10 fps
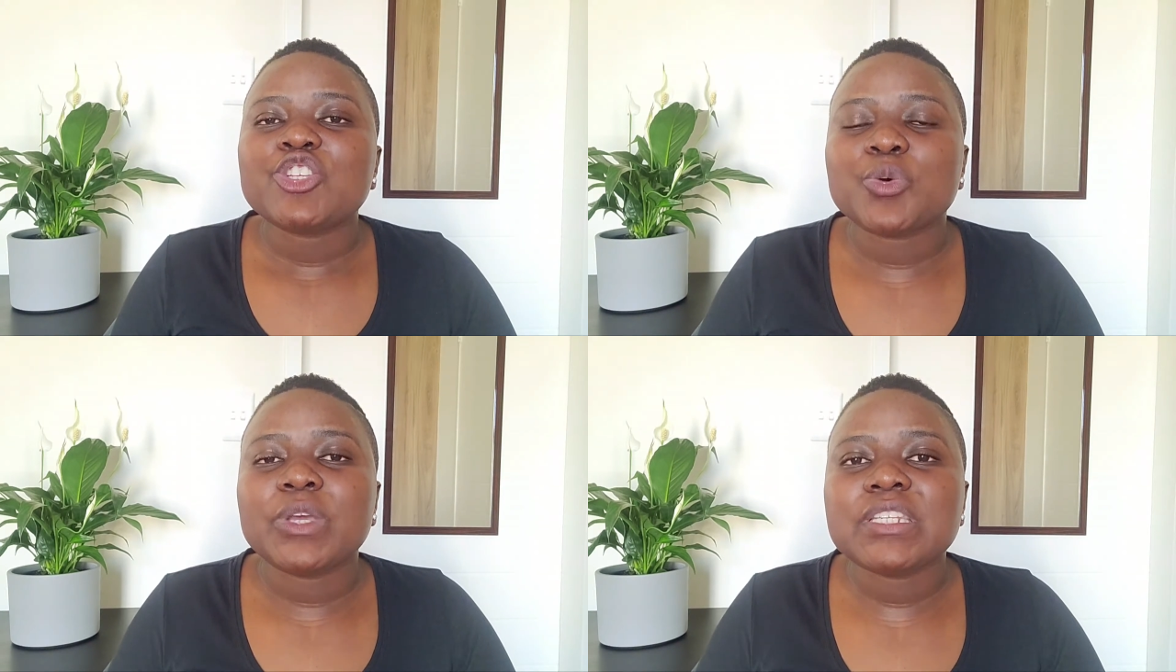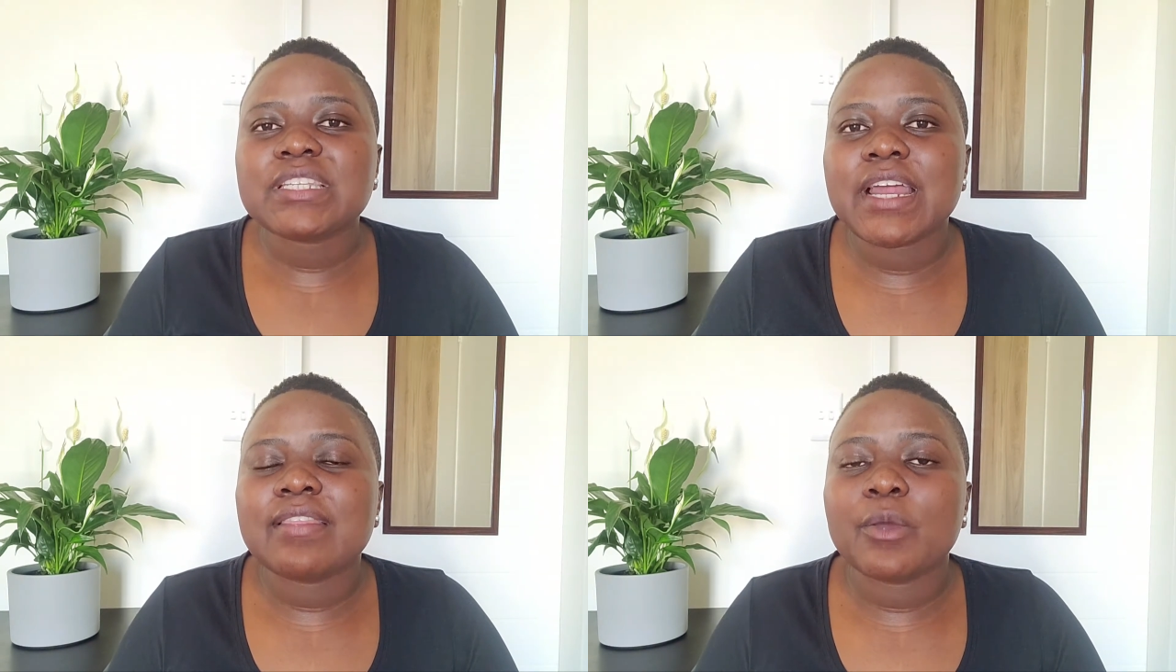So we
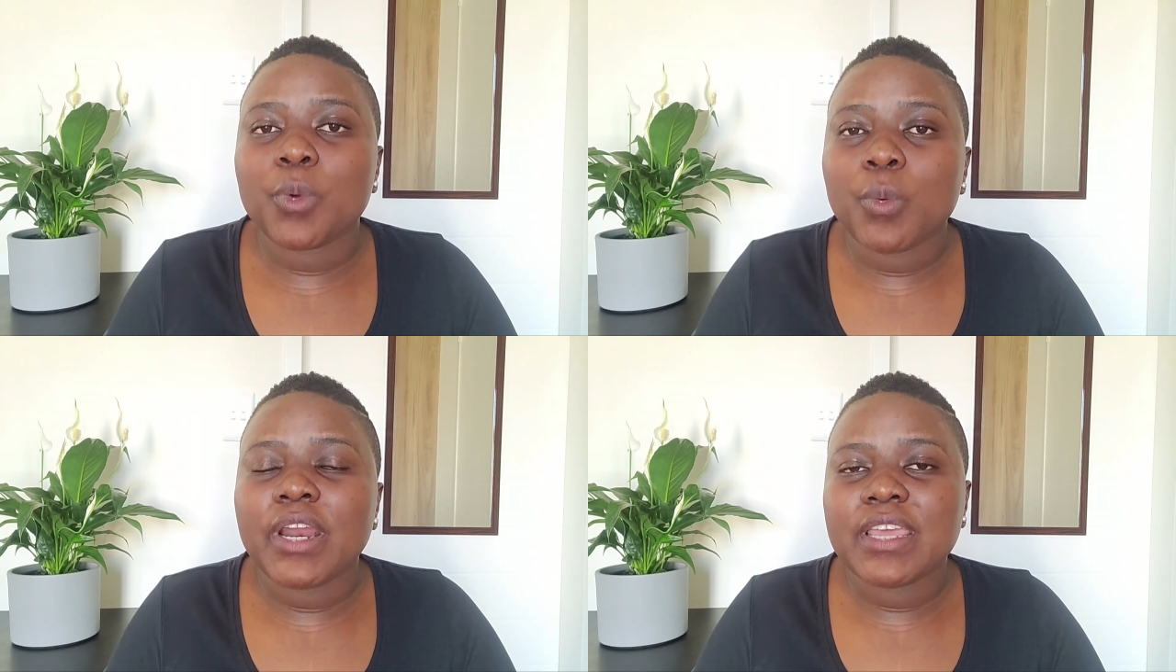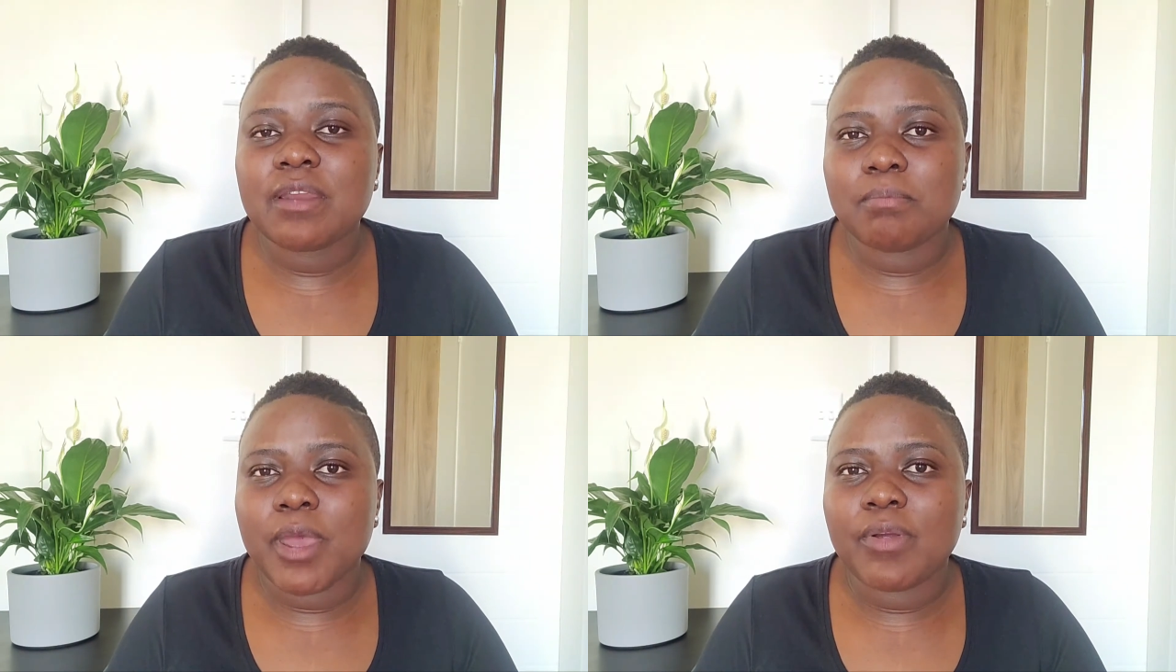decided that we want to
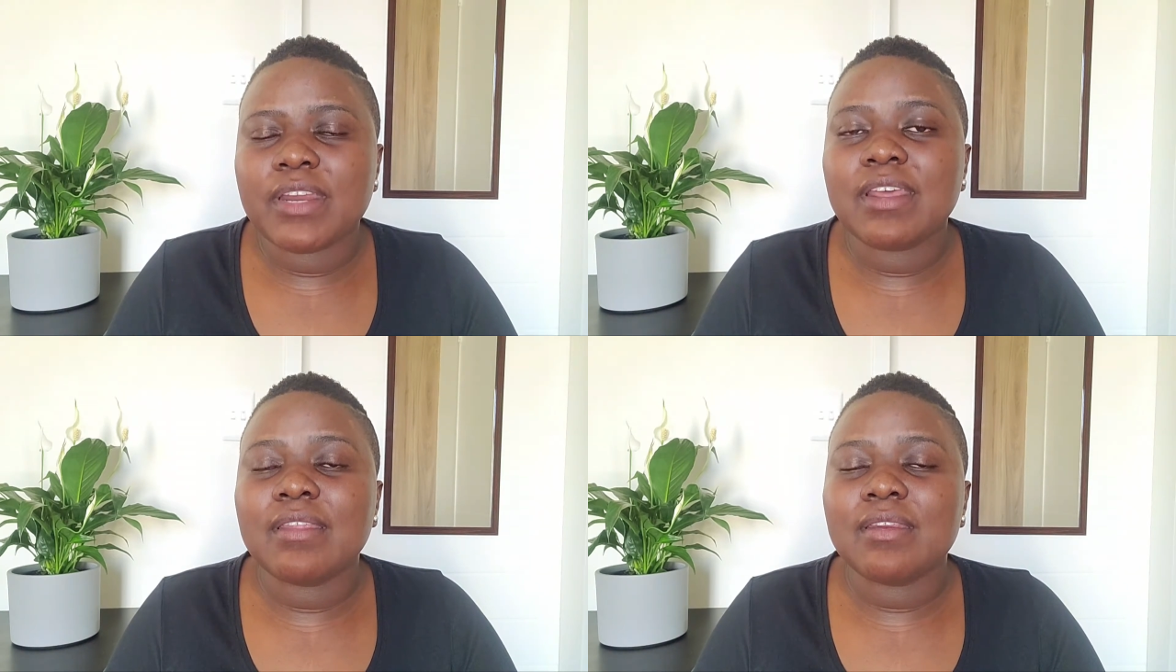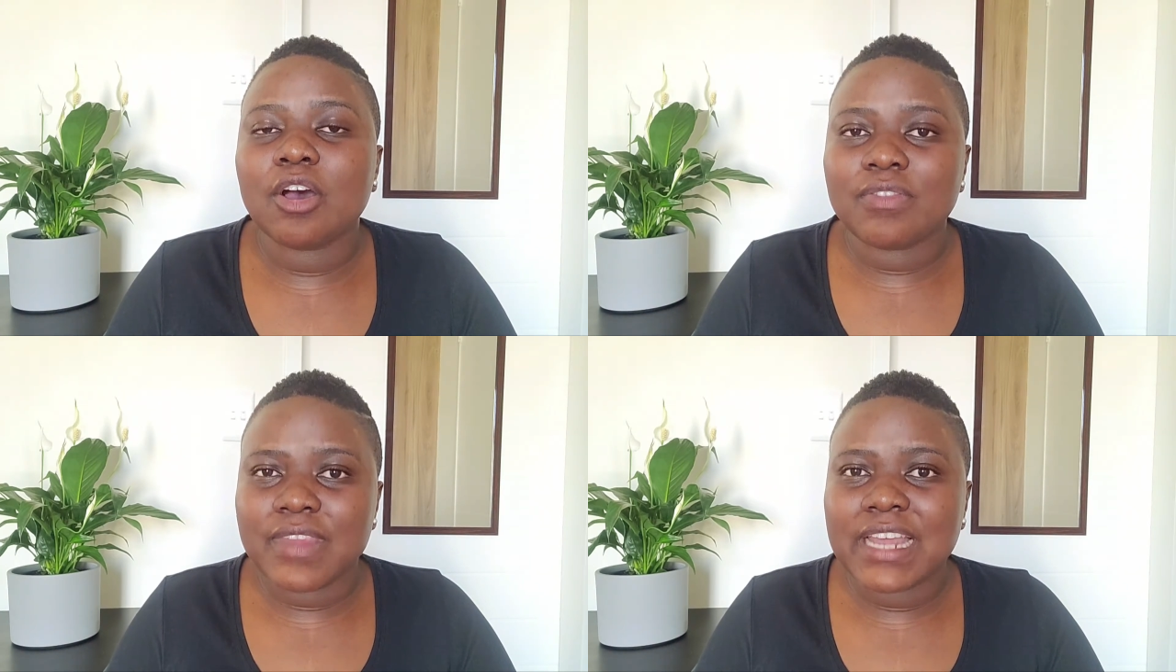get married
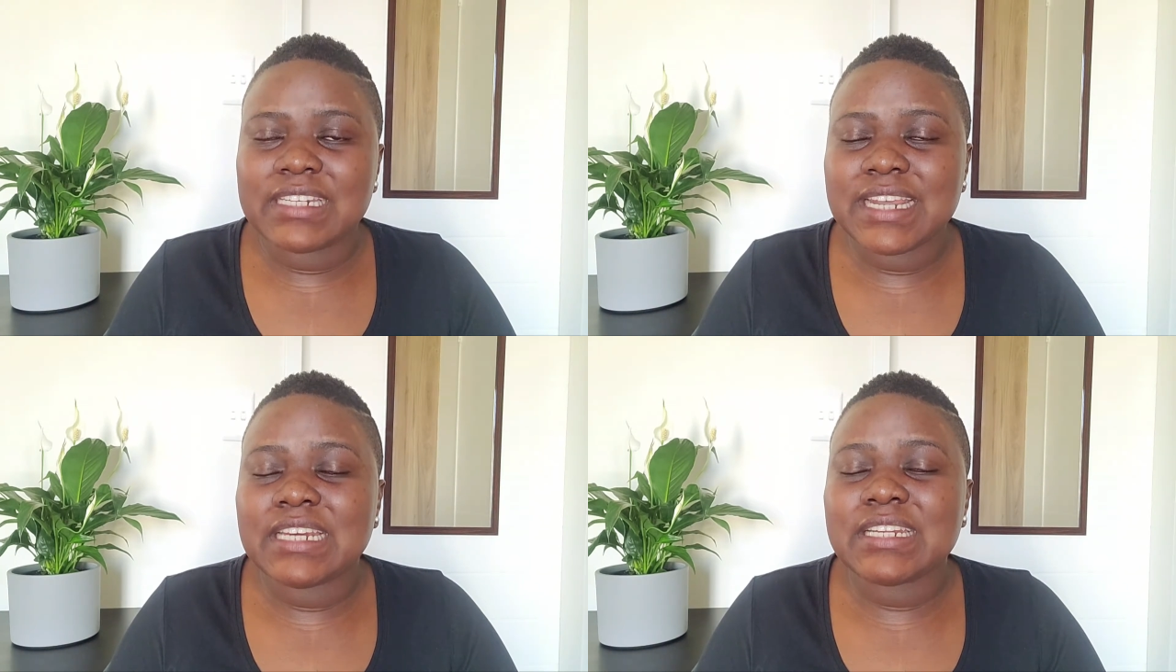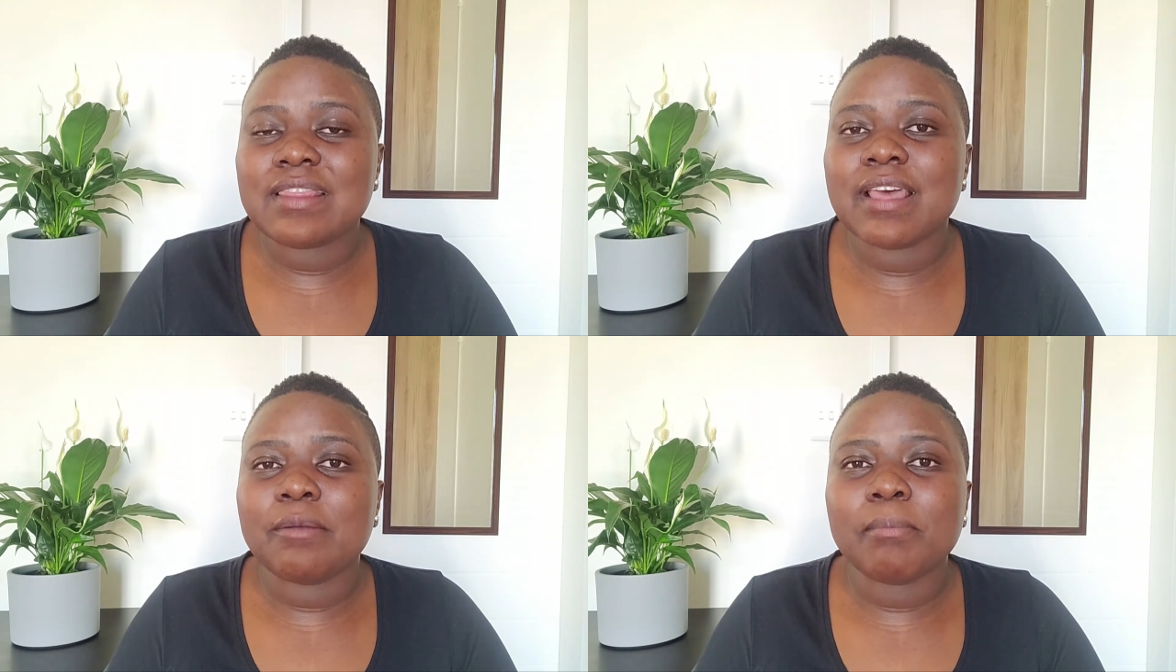on that date
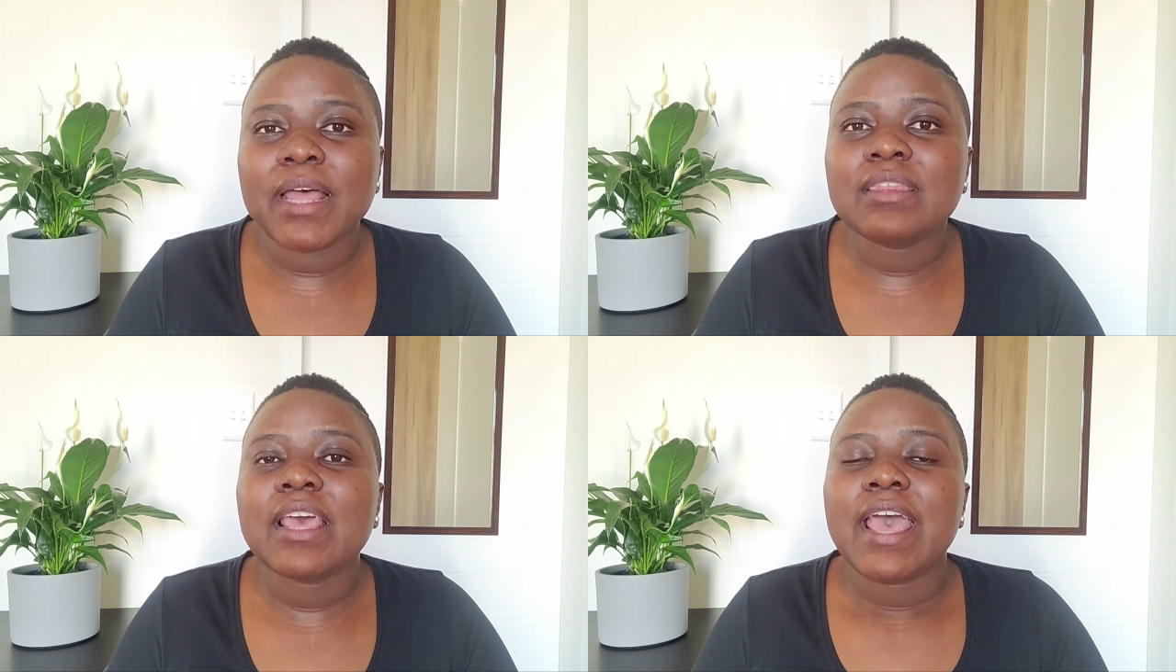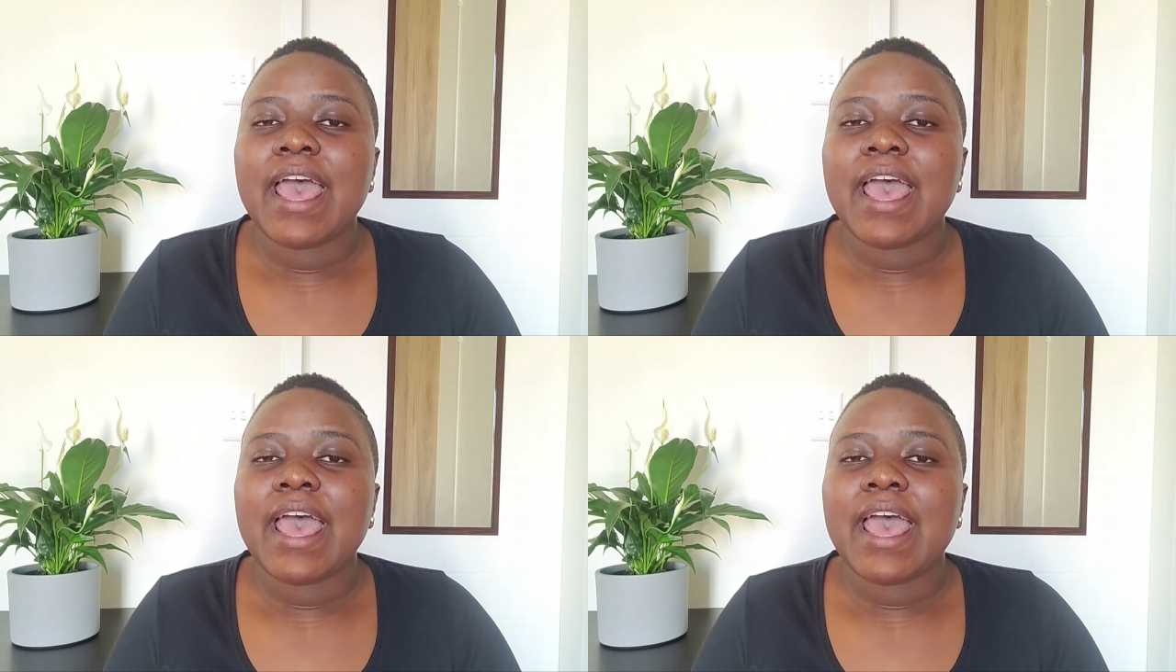in that month.